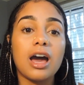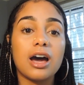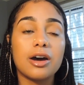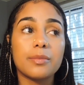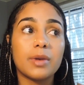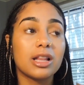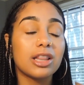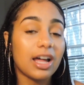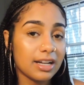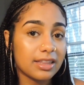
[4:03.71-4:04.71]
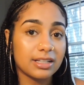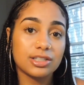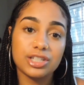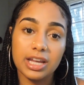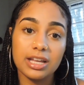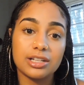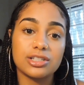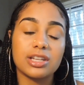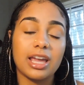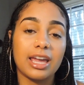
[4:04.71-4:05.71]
a lot of things change,